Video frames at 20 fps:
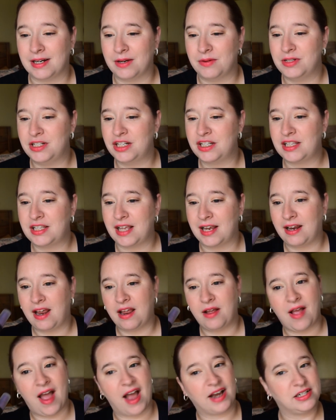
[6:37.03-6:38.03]
It was just like
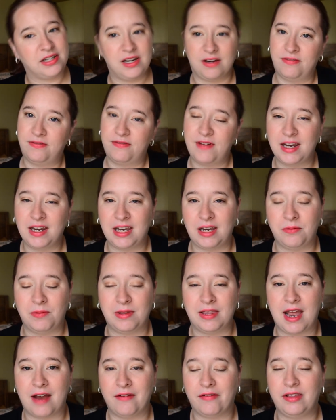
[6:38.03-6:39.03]
acting funny
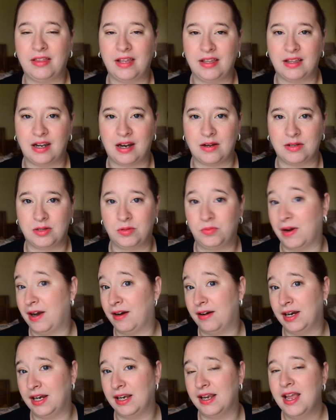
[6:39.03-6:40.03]
with everything that I was
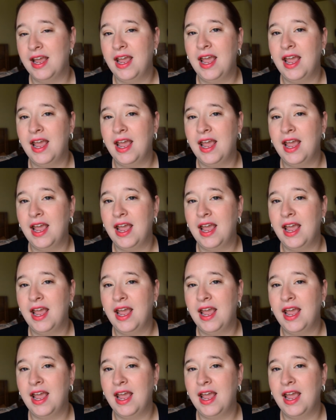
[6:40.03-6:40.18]
wearing.